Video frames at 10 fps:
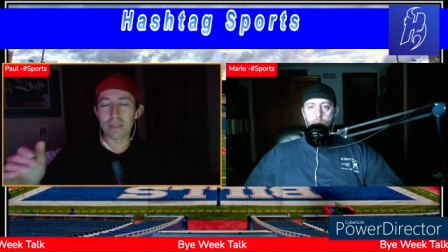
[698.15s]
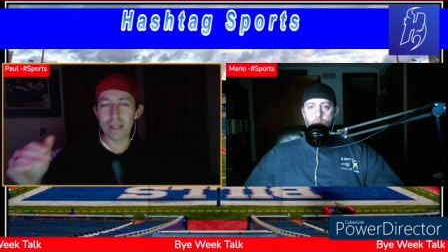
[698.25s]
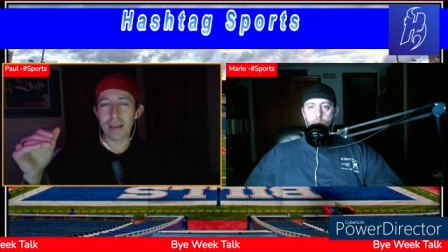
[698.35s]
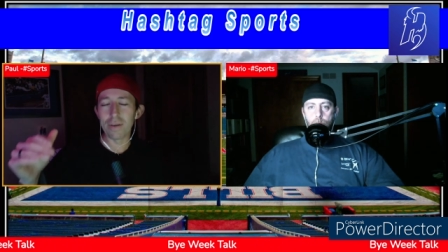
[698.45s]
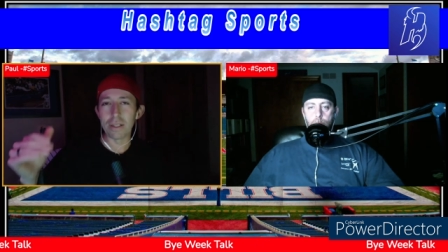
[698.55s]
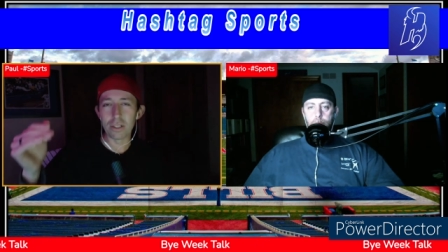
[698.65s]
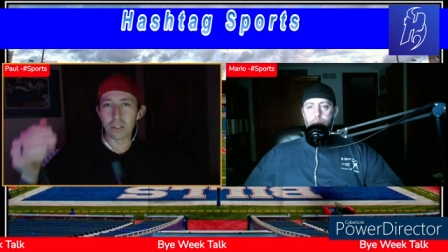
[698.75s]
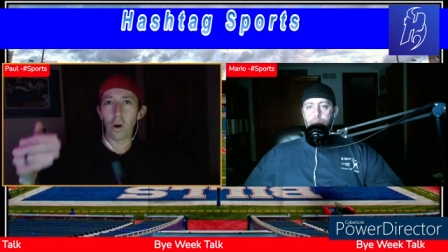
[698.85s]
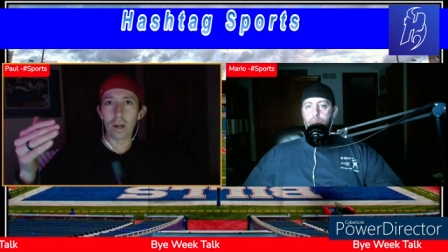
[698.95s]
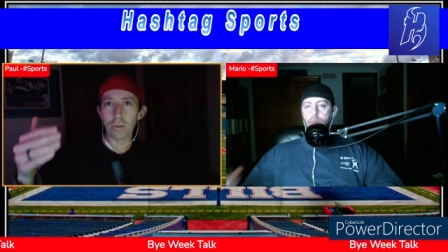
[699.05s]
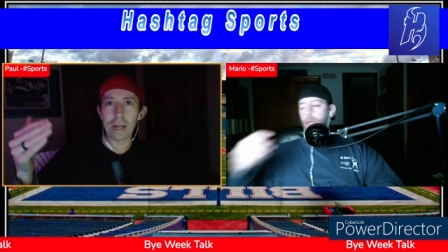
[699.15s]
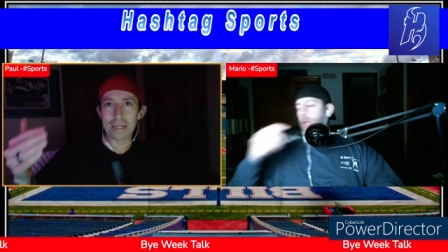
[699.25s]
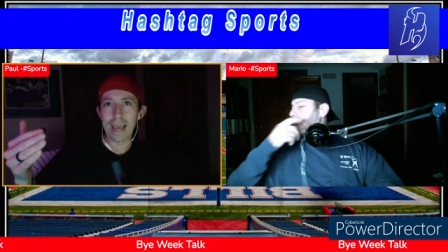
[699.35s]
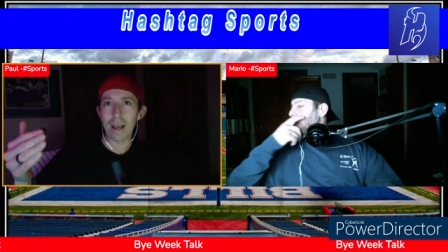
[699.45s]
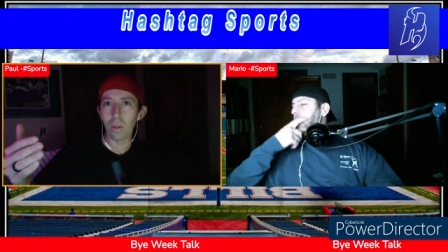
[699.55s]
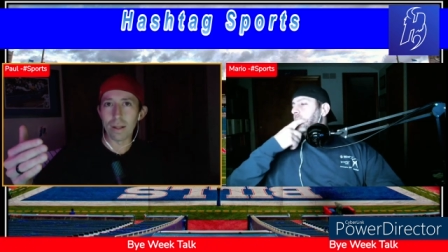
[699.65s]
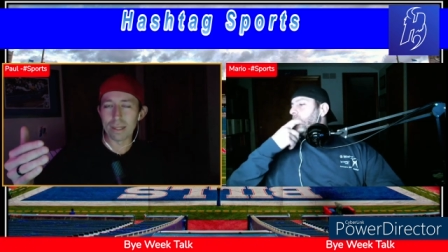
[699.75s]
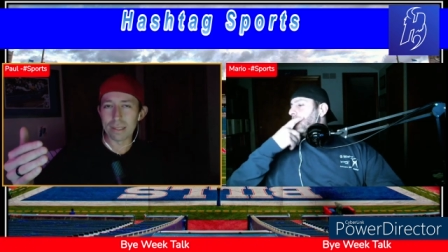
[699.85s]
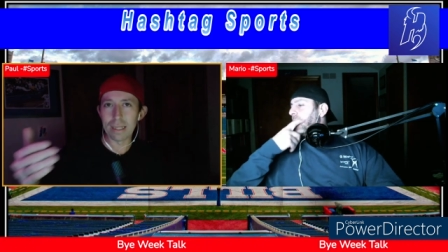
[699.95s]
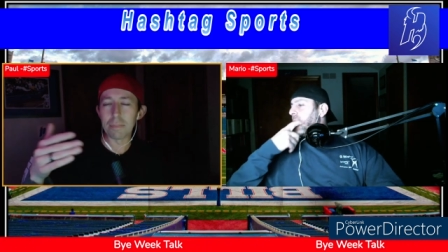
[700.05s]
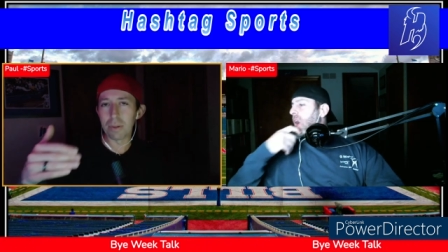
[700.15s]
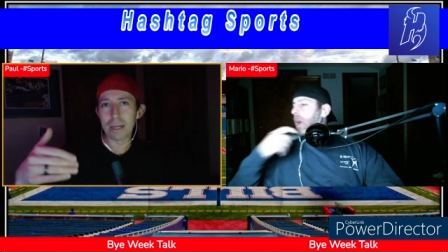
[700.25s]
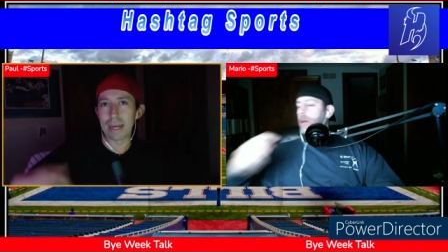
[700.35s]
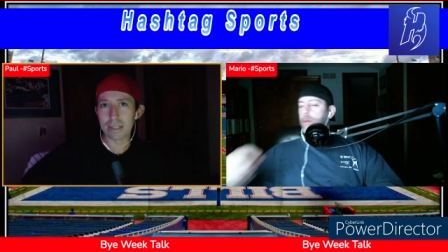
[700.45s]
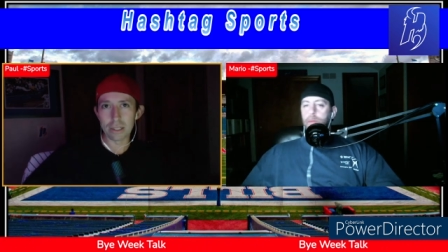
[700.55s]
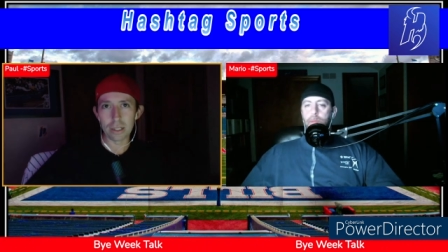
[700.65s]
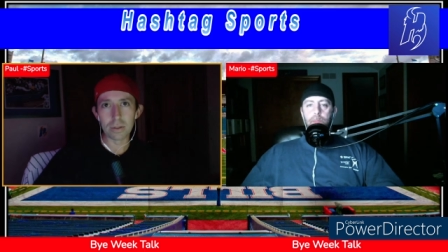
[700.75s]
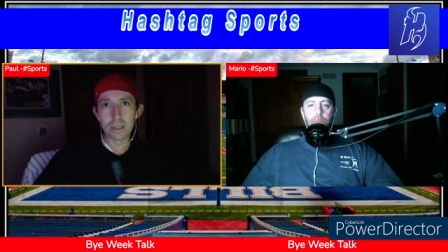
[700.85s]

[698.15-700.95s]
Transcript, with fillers: than having the starting right tackle on this team play next to you,